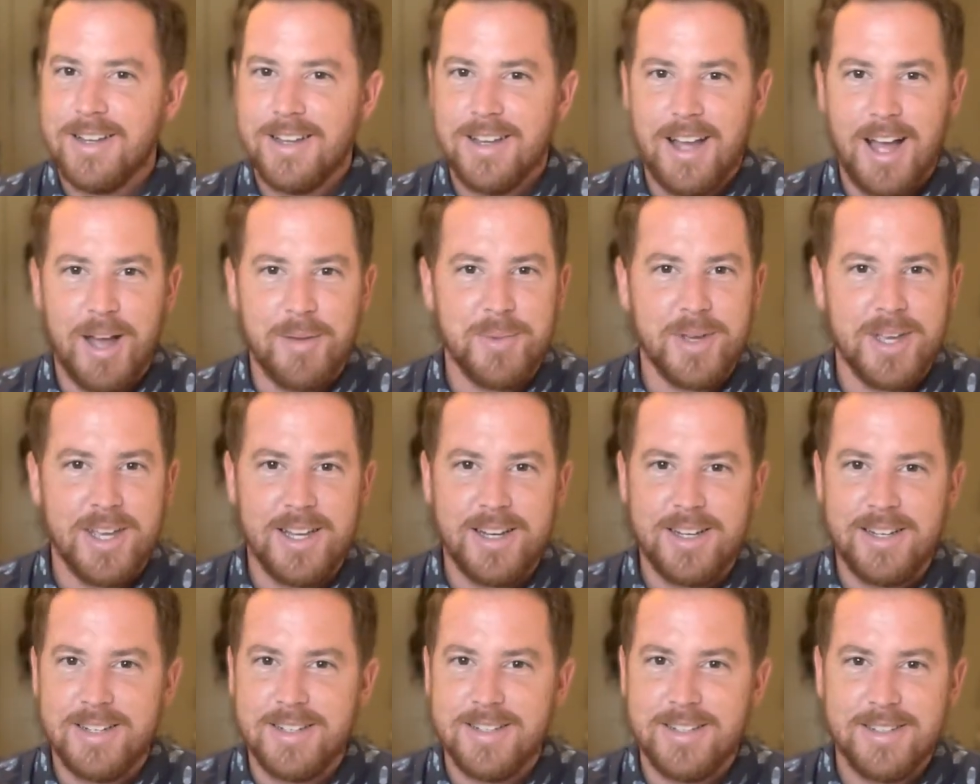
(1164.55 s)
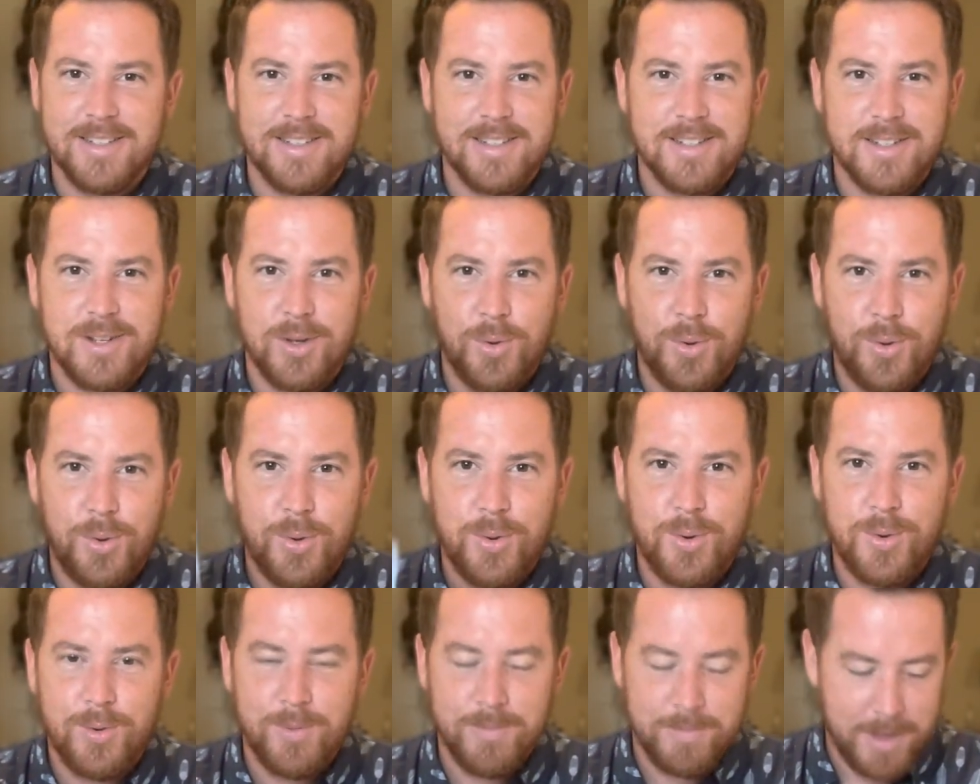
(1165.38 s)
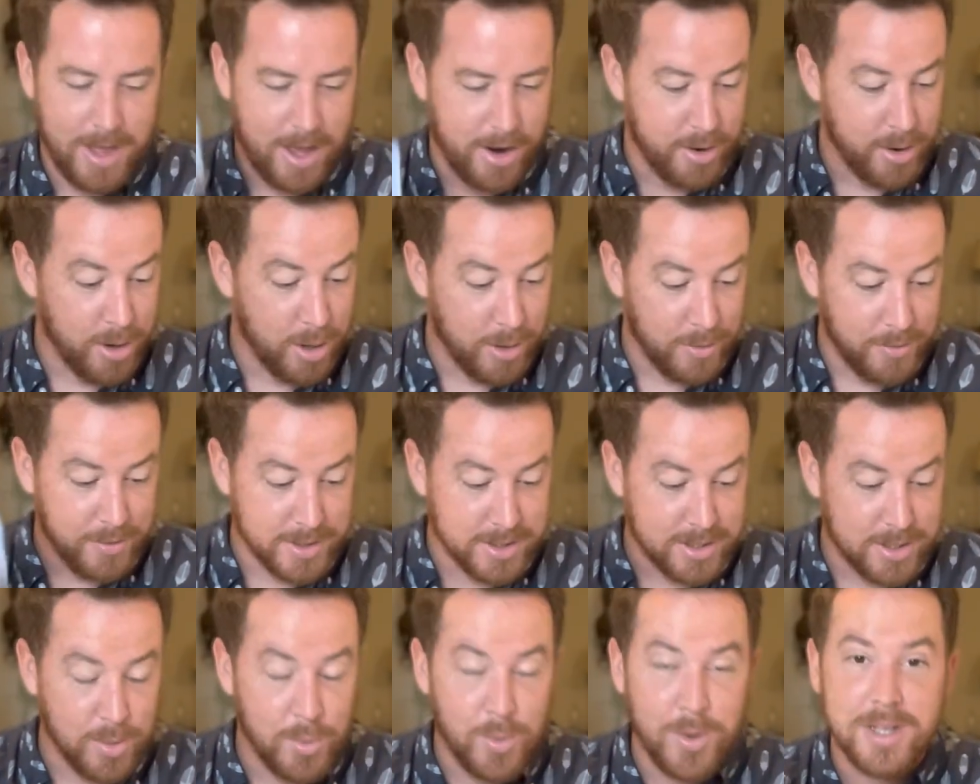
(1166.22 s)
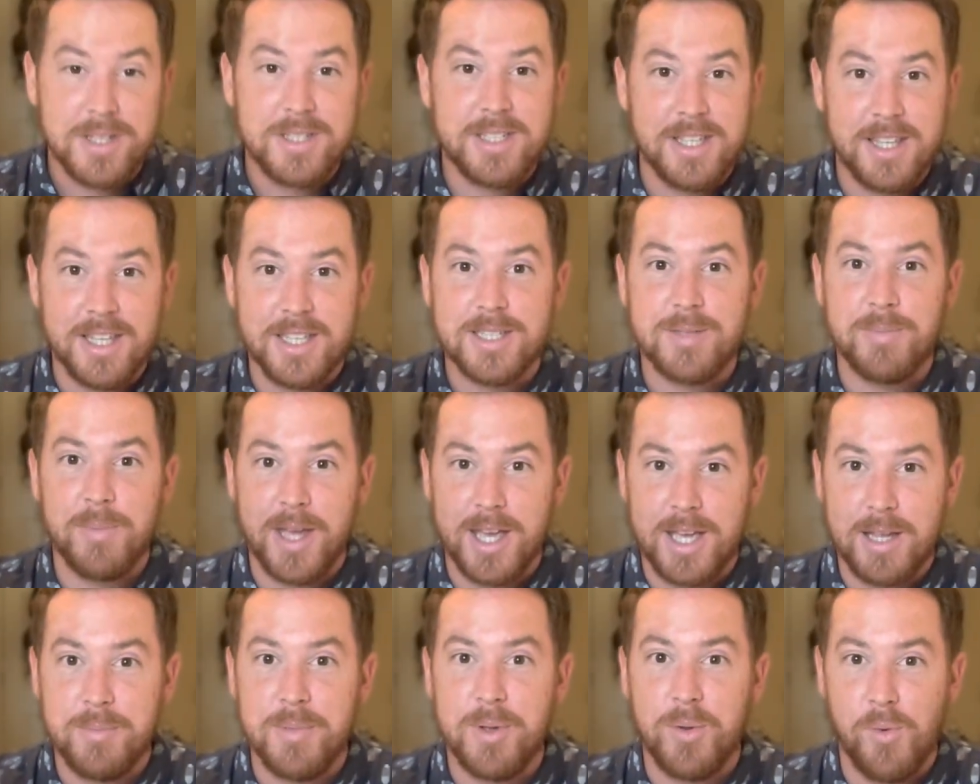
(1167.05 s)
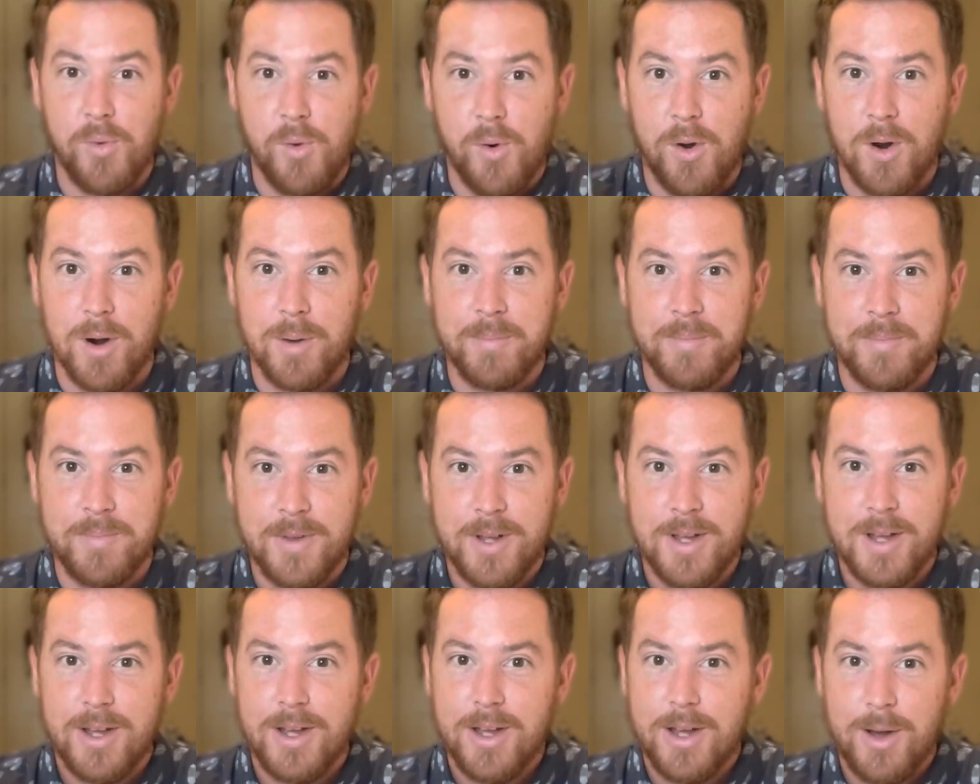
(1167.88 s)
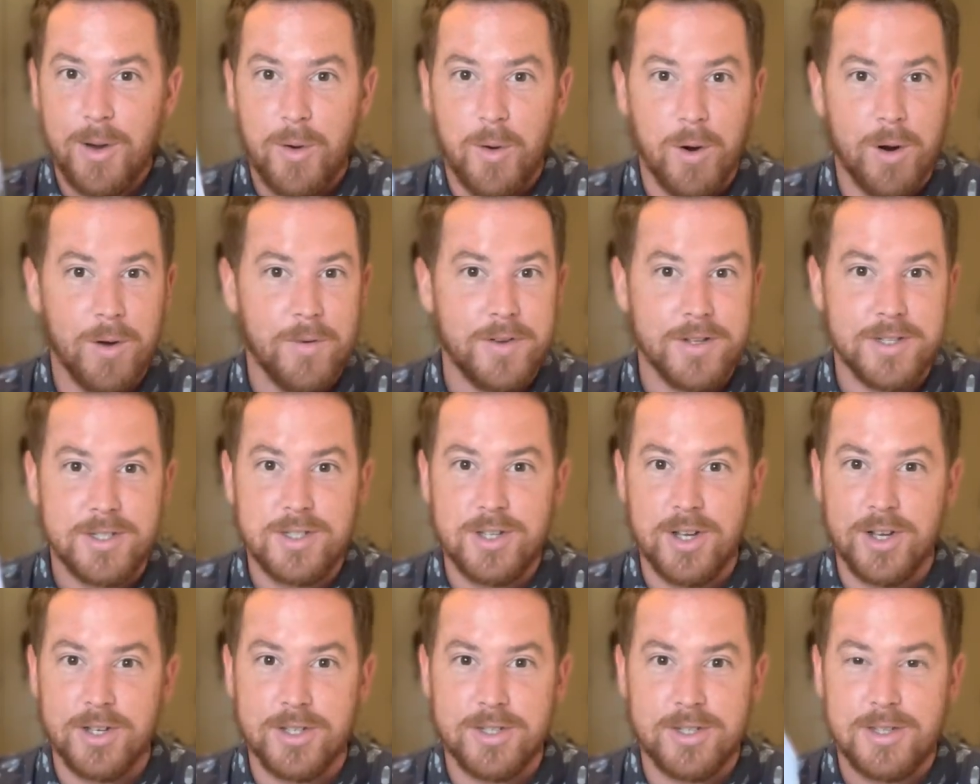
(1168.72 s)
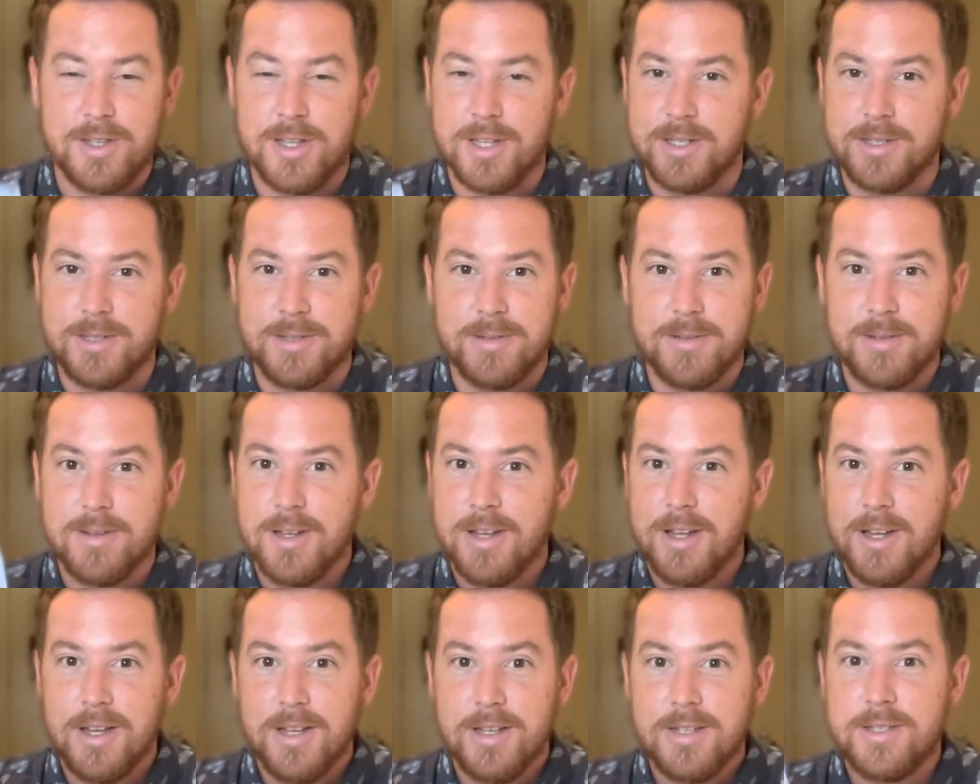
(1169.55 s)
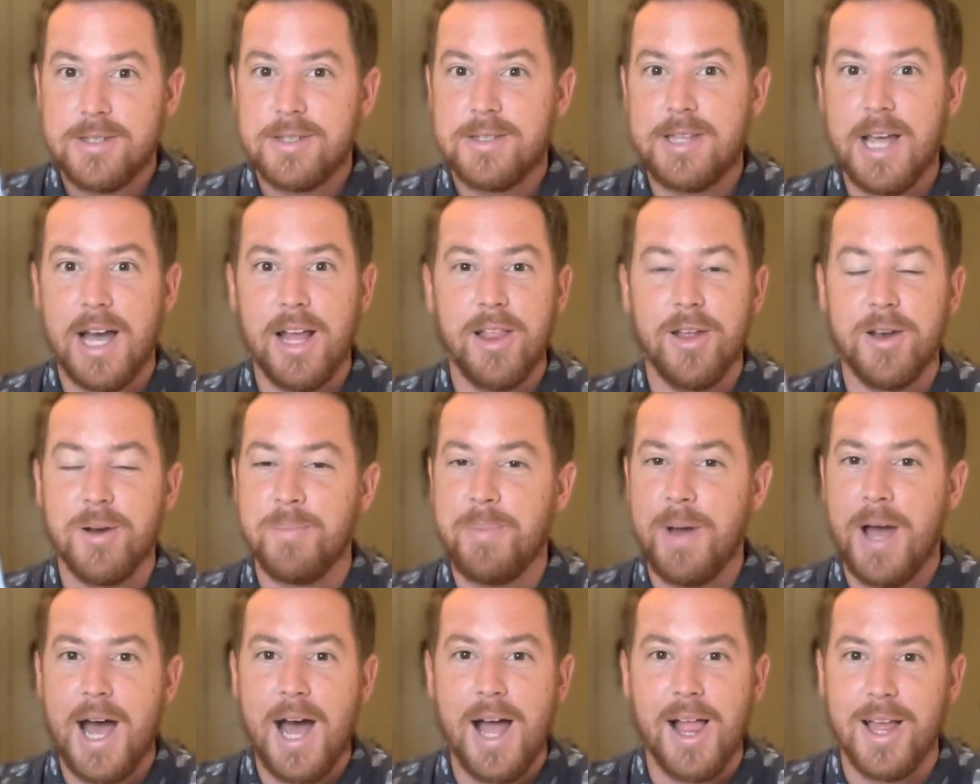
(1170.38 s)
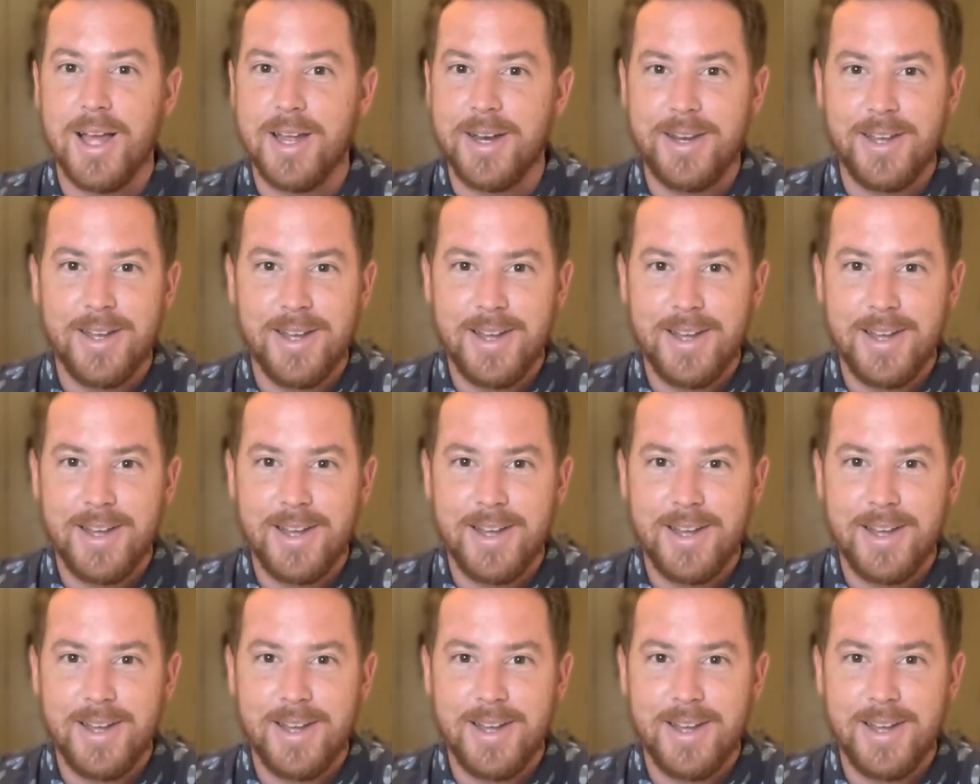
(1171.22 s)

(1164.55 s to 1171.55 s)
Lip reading: I mean, I don't know if it's the whiskey that's making me warm or if it's just this stellar palate.